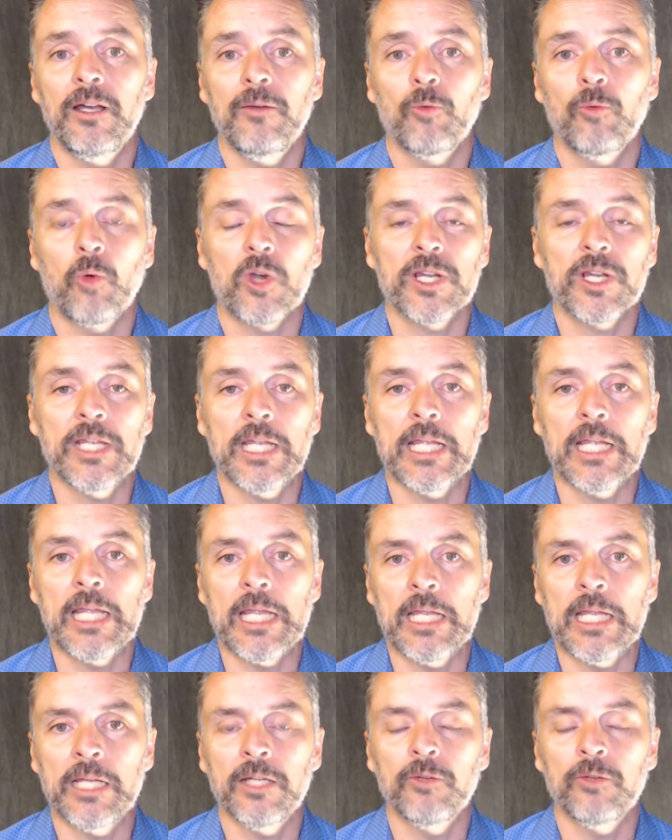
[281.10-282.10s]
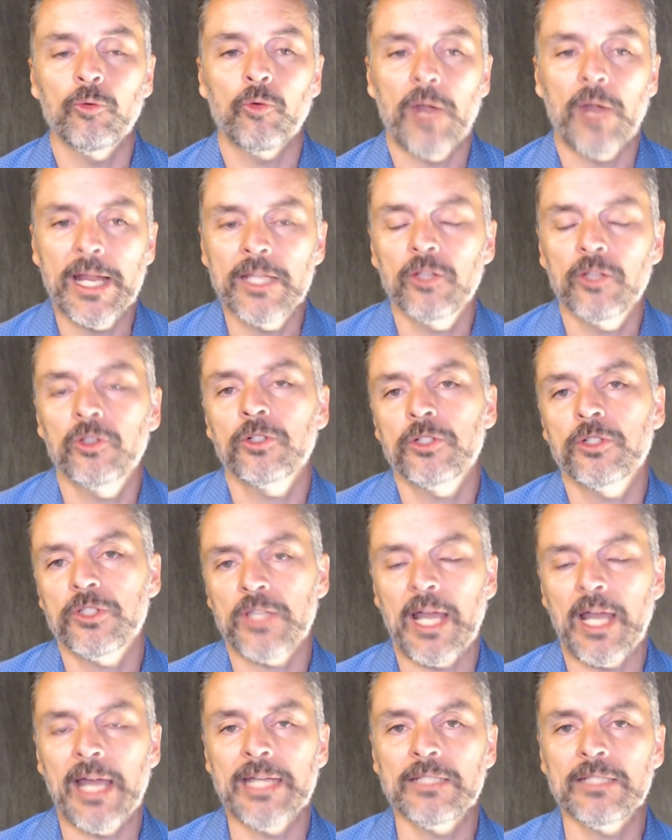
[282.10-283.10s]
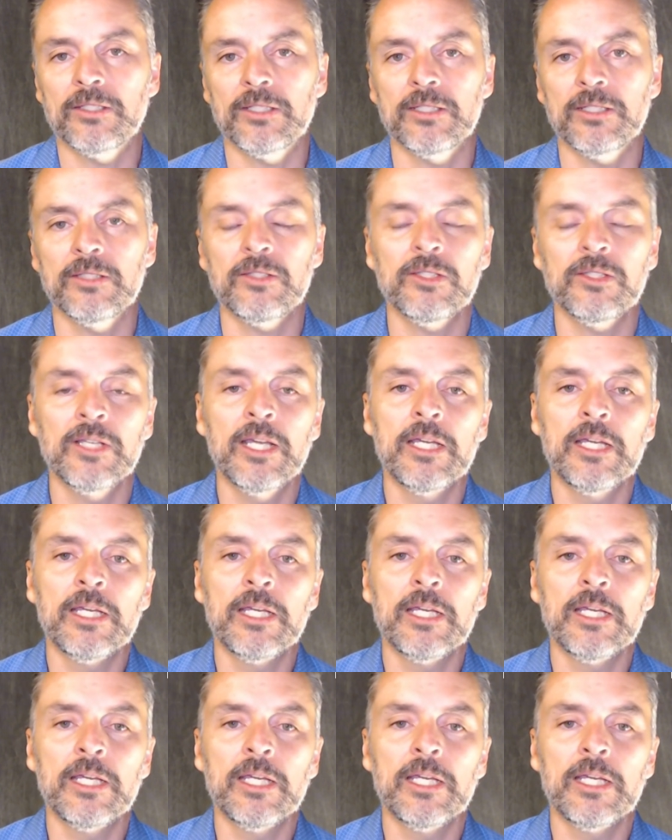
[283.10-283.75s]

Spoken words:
working in regular sizes